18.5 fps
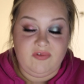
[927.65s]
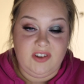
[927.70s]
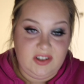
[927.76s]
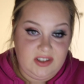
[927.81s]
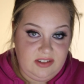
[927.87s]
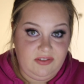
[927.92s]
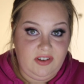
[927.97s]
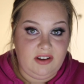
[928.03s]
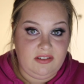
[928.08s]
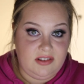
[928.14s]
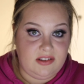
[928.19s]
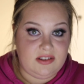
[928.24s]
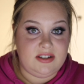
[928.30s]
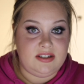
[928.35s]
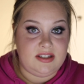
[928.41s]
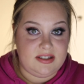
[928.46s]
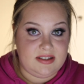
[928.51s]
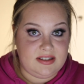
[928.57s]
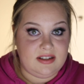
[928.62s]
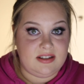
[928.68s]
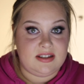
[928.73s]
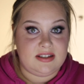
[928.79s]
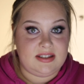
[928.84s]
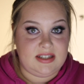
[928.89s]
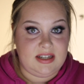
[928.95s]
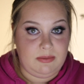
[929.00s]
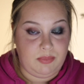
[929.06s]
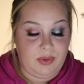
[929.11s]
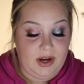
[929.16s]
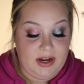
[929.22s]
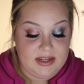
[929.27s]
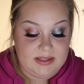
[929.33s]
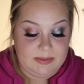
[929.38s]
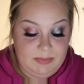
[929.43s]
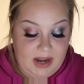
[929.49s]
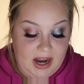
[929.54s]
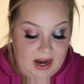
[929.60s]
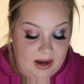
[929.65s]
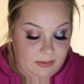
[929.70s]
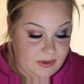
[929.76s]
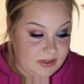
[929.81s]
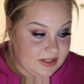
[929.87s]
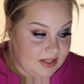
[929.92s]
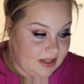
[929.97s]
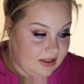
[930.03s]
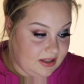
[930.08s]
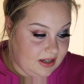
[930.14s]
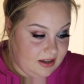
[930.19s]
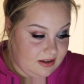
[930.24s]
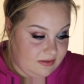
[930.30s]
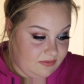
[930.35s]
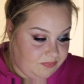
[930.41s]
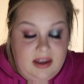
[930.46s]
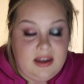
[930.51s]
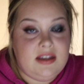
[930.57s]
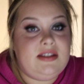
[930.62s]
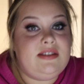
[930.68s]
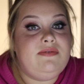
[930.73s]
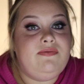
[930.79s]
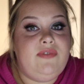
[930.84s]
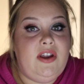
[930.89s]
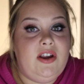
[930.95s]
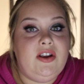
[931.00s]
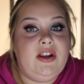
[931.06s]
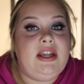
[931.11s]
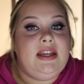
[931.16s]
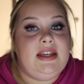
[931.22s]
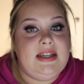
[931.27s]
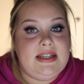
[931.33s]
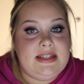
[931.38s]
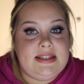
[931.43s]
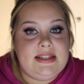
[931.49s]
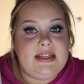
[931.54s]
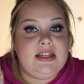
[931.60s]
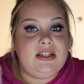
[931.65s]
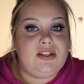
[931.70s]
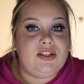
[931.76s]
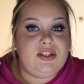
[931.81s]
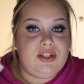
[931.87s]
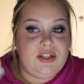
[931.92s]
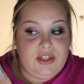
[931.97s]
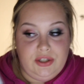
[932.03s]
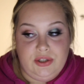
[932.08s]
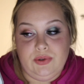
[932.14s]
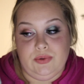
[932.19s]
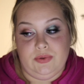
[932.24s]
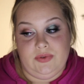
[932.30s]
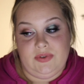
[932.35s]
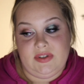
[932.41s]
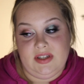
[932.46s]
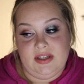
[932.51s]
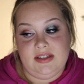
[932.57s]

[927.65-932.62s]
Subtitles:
$55 is still a steep price, but I will say that it's very easy to use.